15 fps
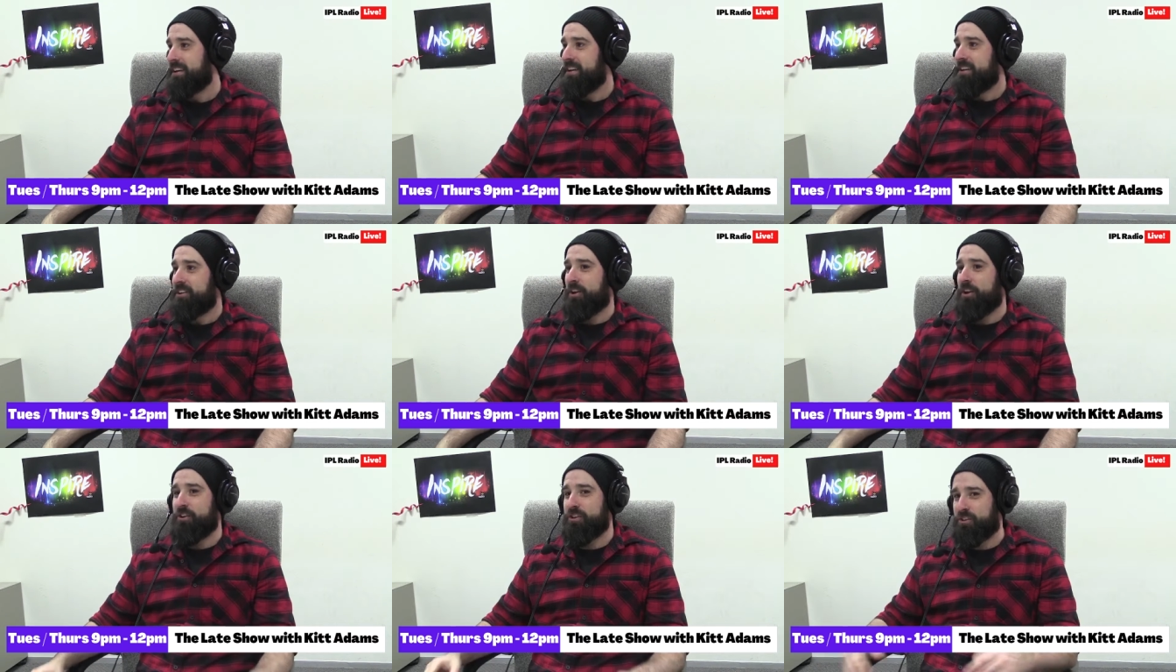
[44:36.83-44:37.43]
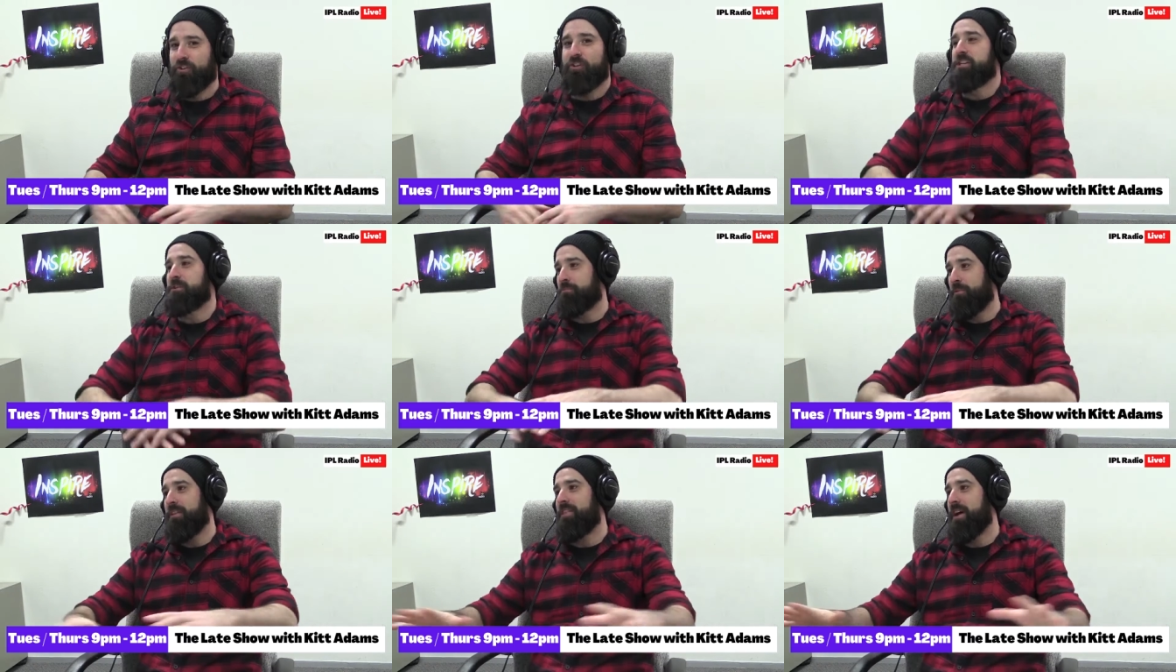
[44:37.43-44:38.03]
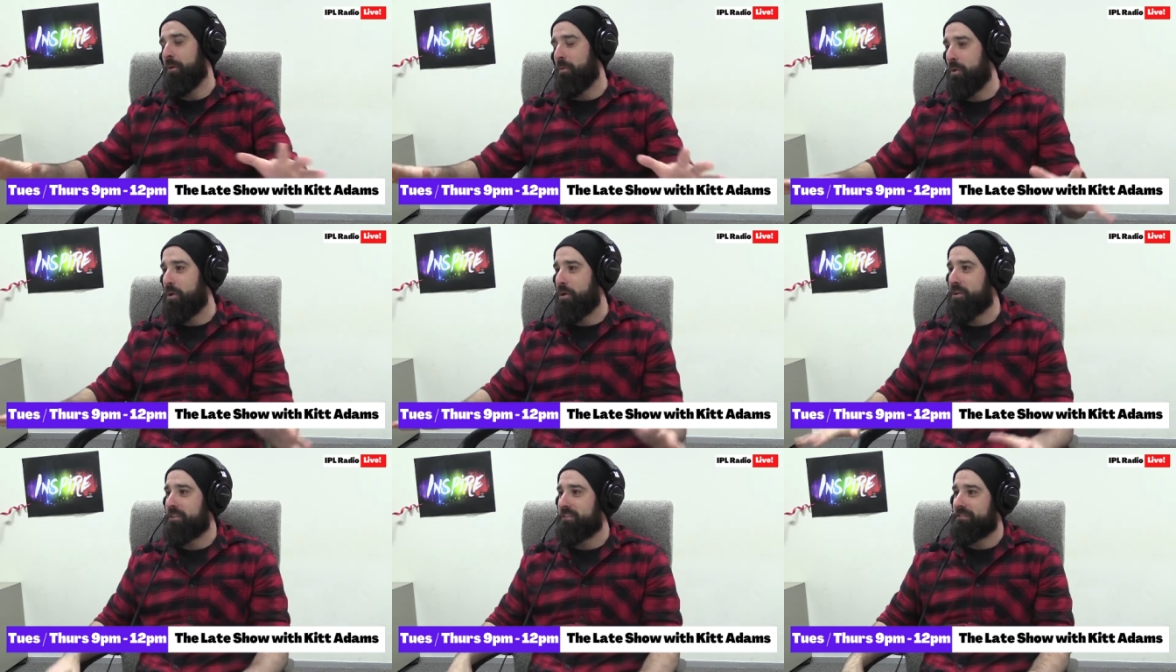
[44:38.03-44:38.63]
you know, you just sort of spread that
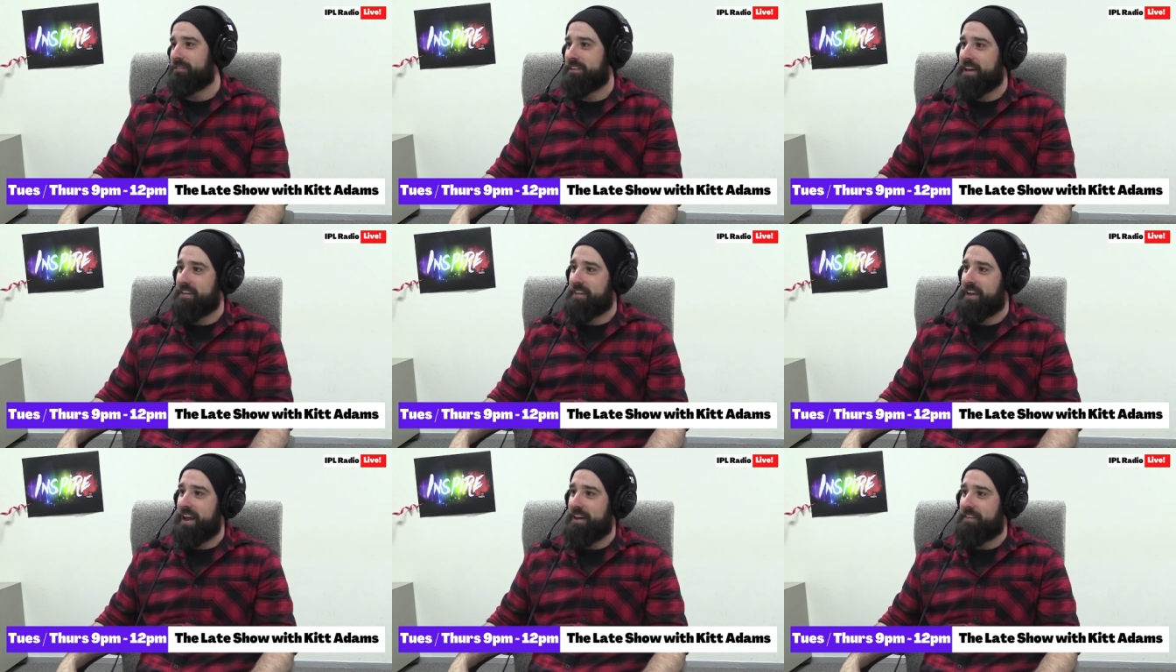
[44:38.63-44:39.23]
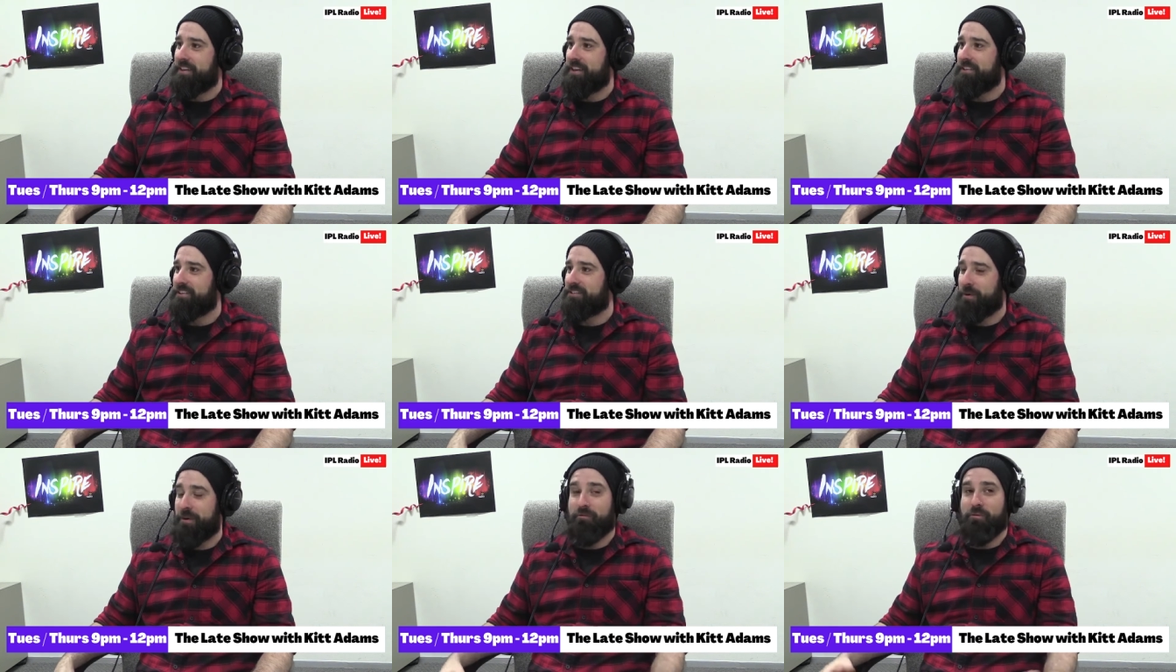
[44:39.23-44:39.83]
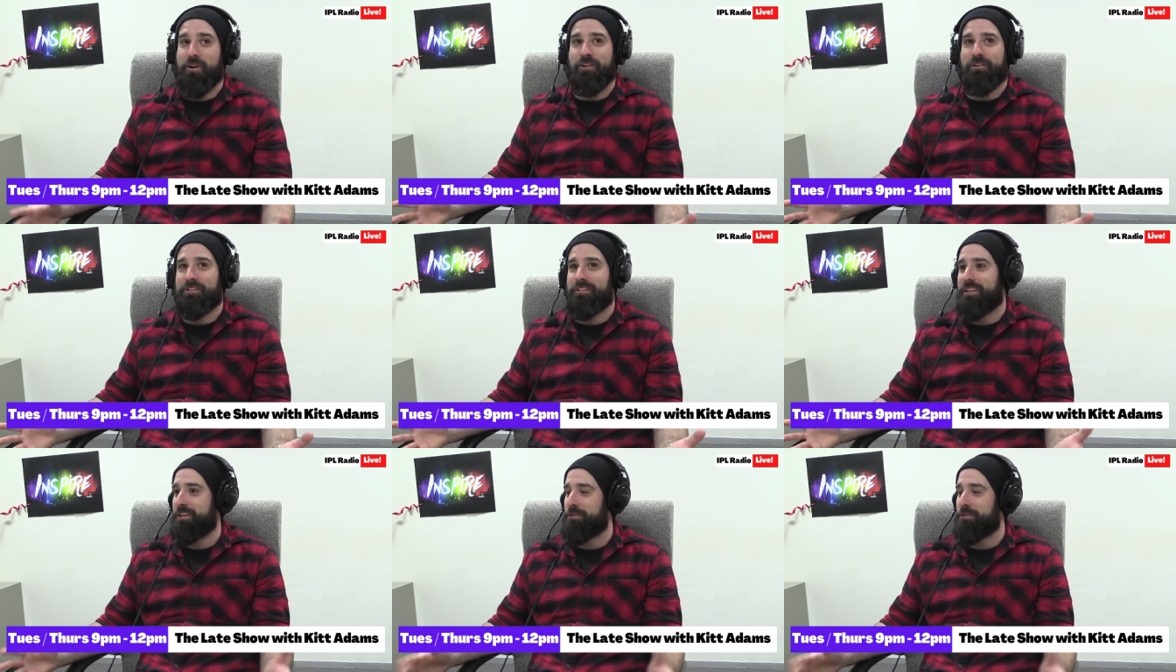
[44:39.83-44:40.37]
word and get that out there, so everyone knows that they're doing the